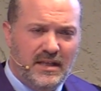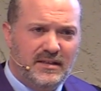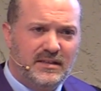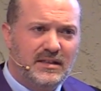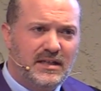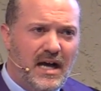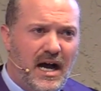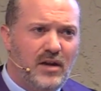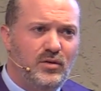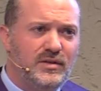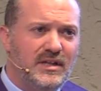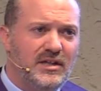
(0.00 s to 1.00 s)
This is a
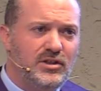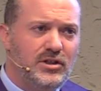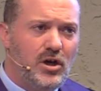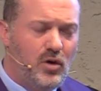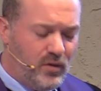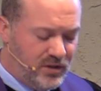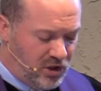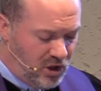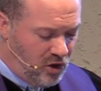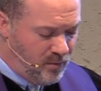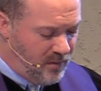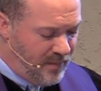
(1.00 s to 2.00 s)
God who says no to
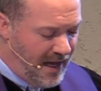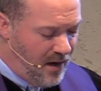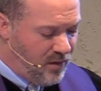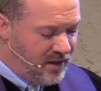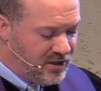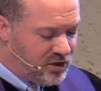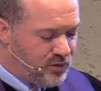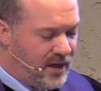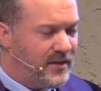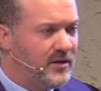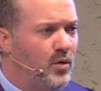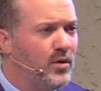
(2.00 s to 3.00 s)
human power and
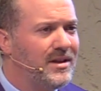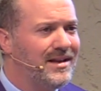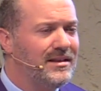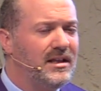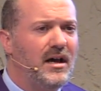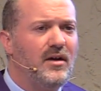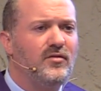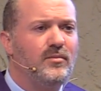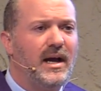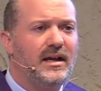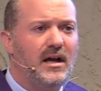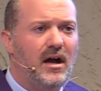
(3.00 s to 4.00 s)
strength in order that
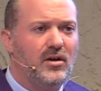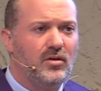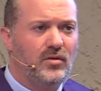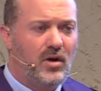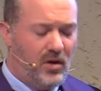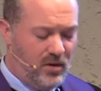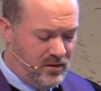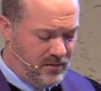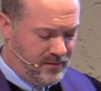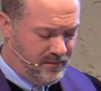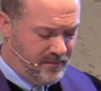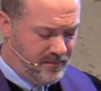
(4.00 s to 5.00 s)
love might conquer all.